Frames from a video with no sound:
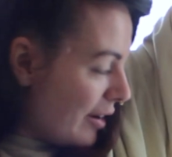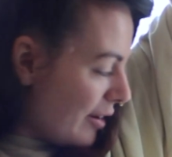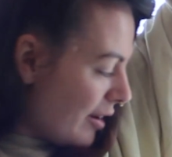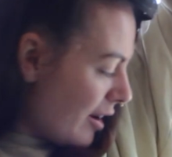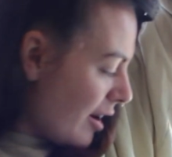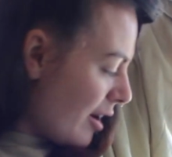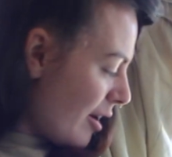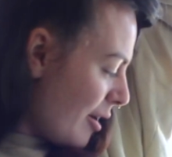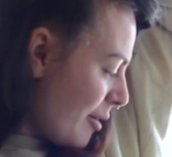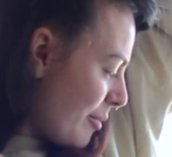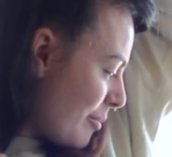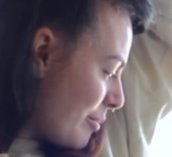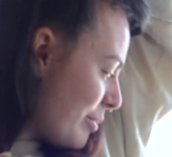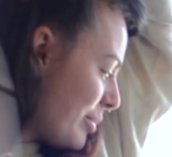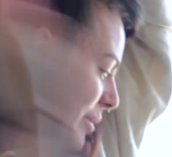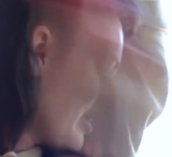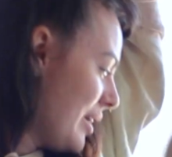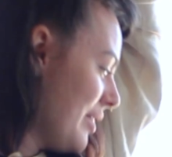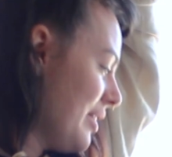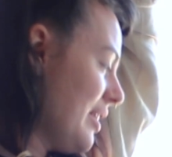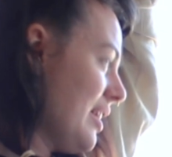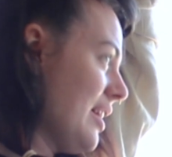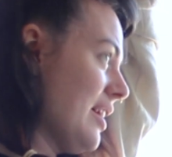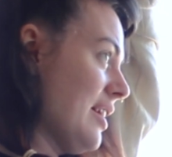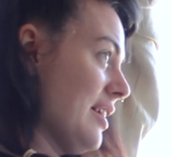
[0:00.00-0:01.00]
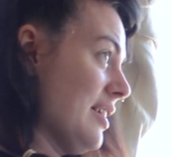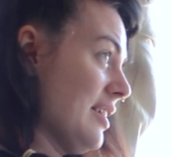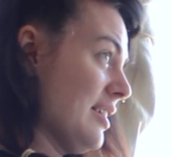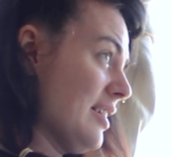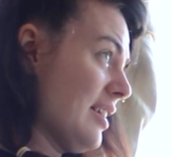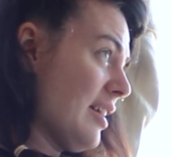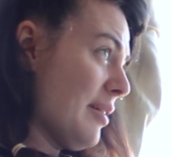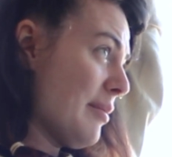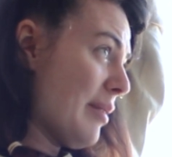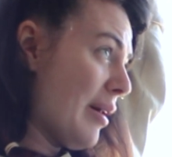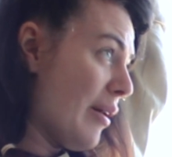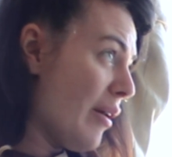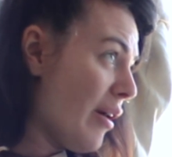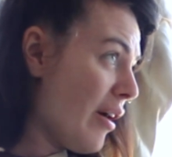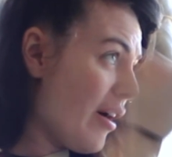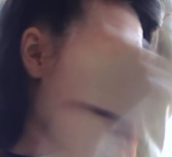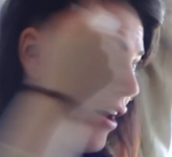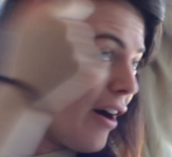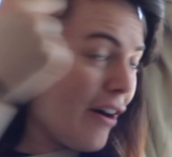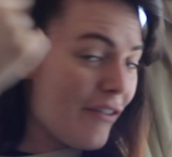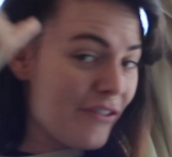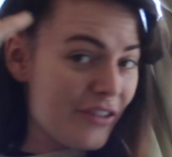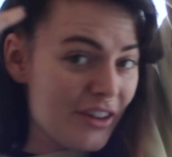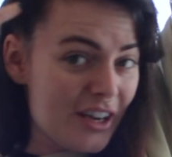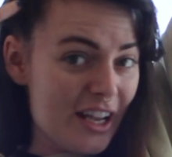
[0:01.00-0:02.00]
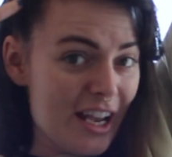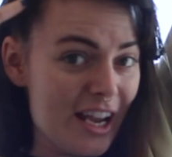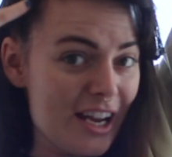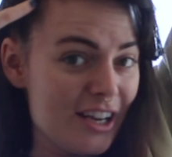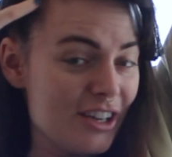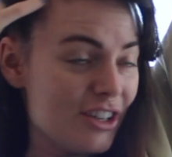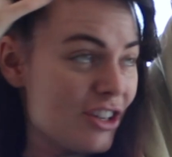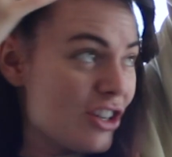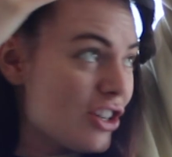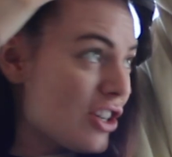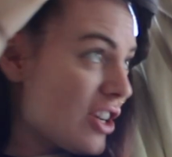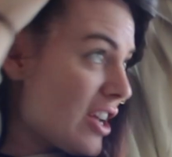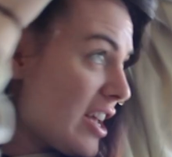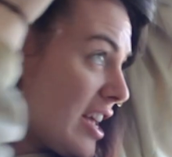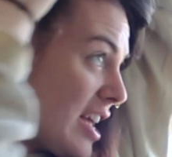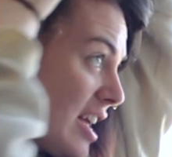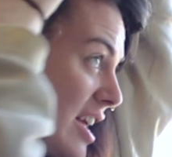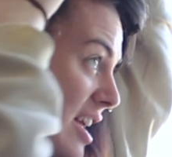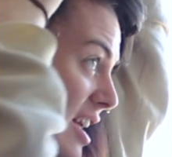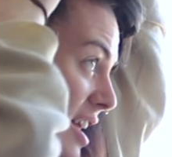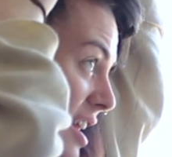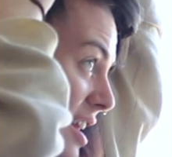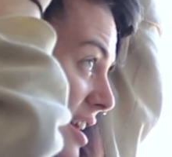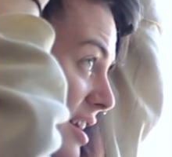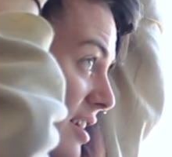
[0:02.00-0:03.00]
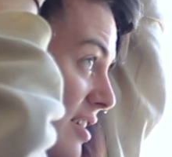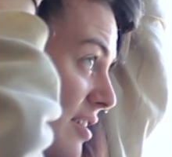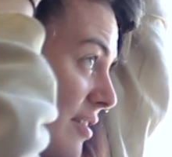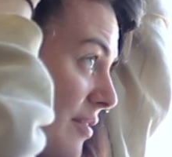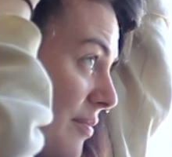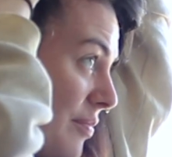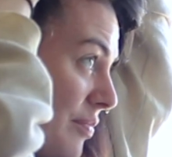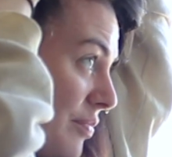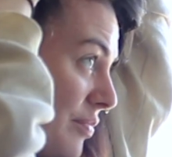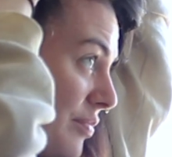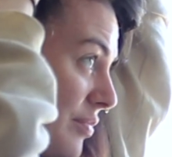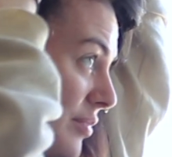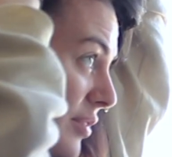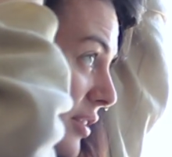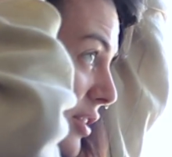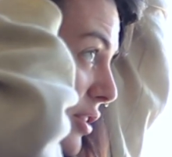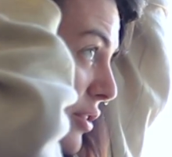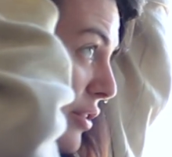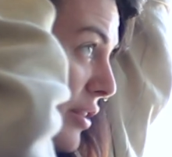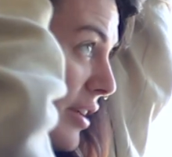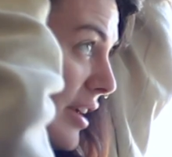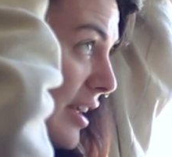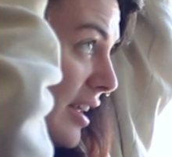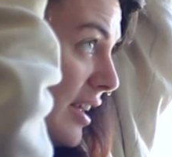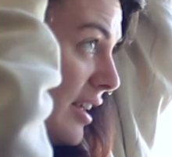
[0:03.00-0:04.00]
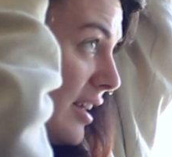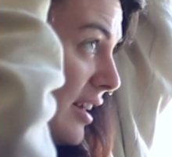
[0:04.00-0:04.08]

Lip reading: Up and then about ½ an inch in. Sorry,